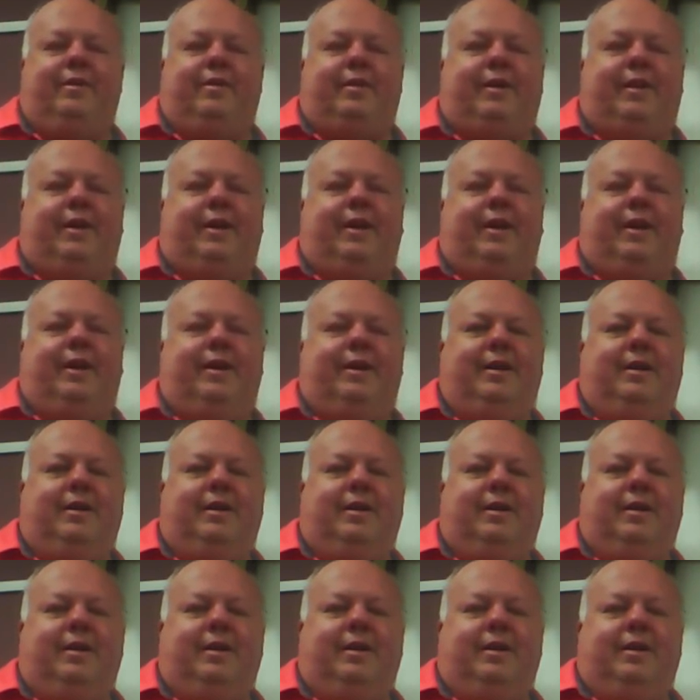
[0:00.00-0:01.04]
Okay,
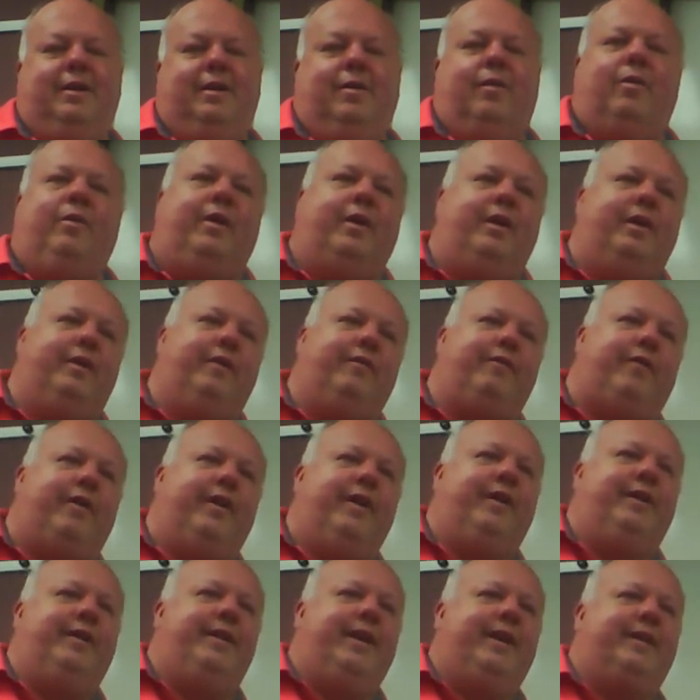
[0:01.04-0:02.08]
where your
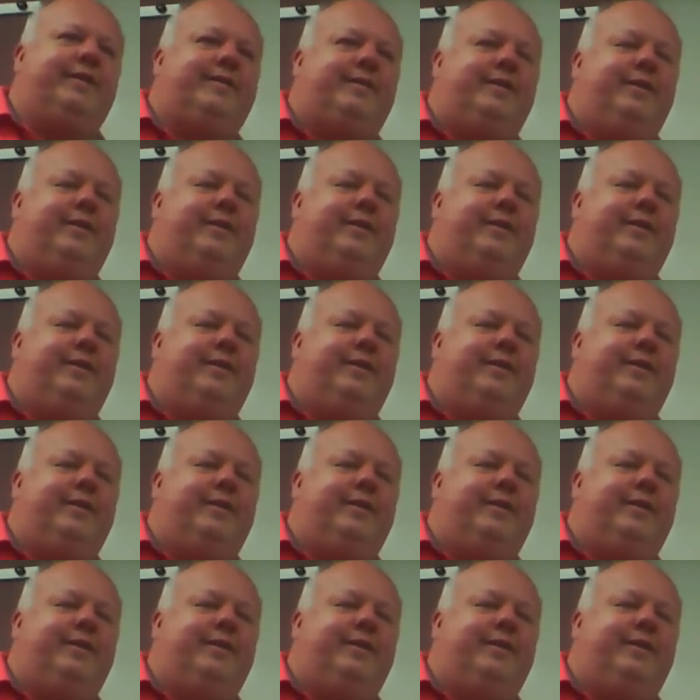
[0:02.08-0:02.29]
friend next